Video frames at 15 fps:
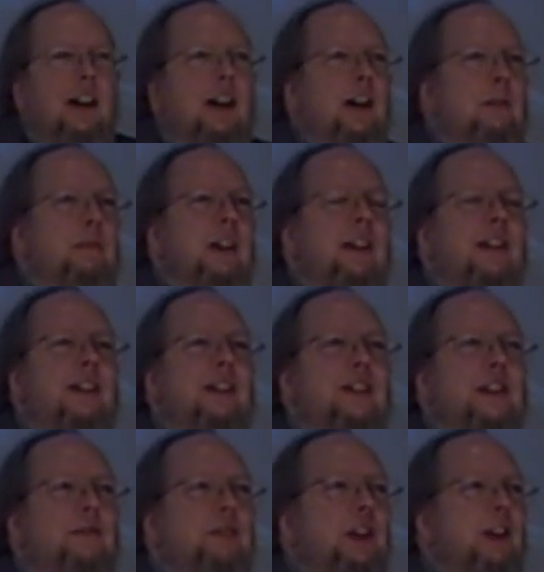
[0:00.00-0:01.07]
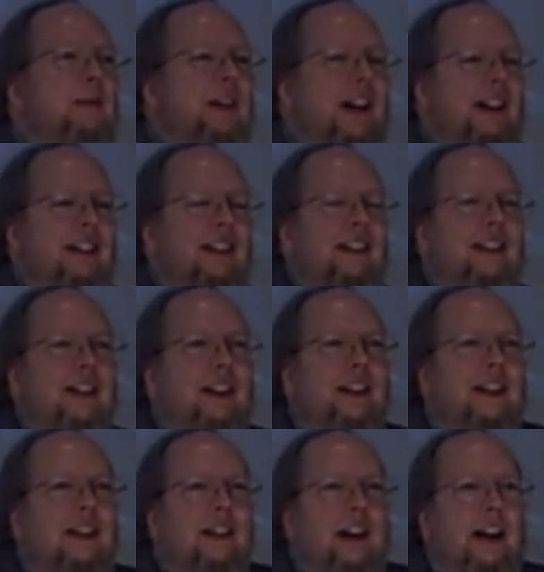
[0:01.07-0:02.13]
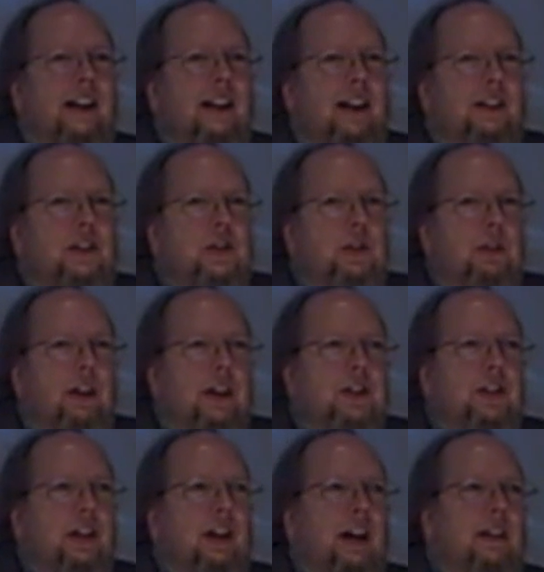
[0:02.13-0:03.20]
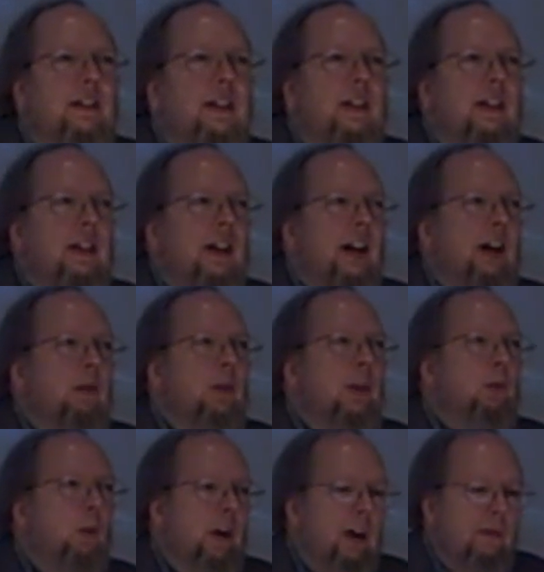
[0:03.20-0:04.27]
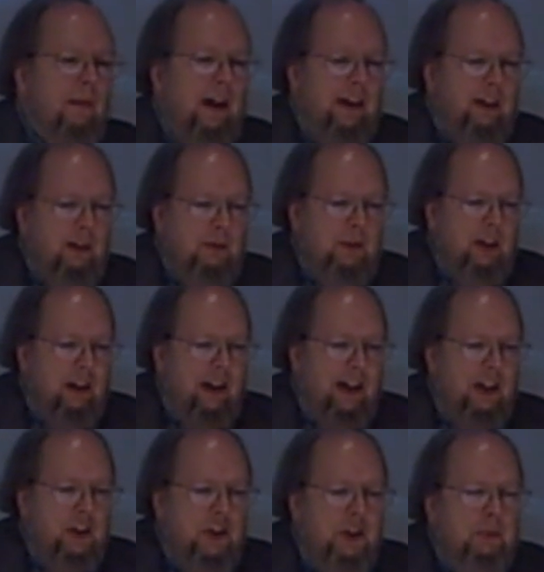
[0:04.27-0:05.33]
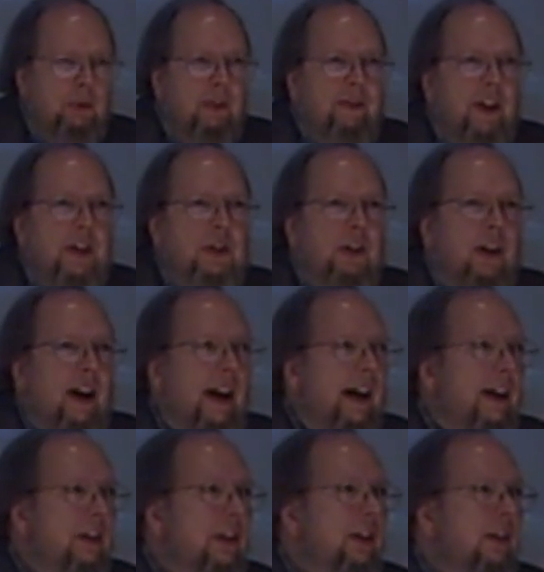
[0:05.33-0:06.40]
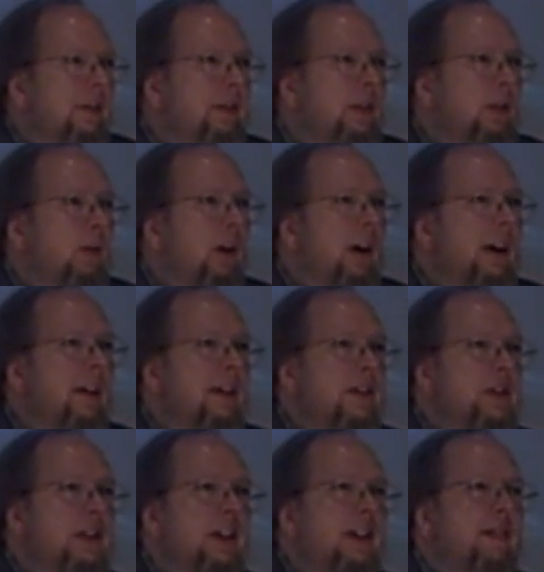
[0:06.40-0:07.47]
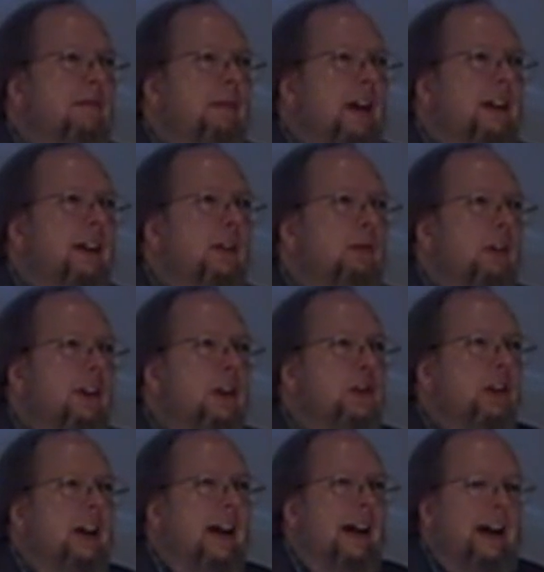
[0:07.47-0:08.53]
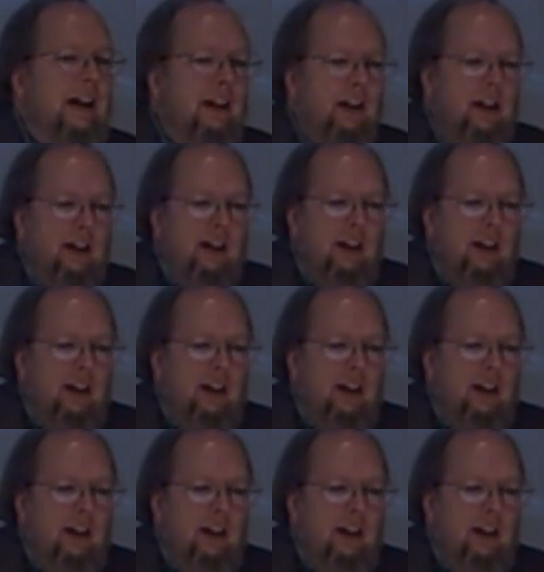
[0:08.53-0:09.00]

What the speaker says: I'm Terry Mattingly, and I'd like to stress that I want to wear my communications professor hat here for a while instead of my Get Religion hat.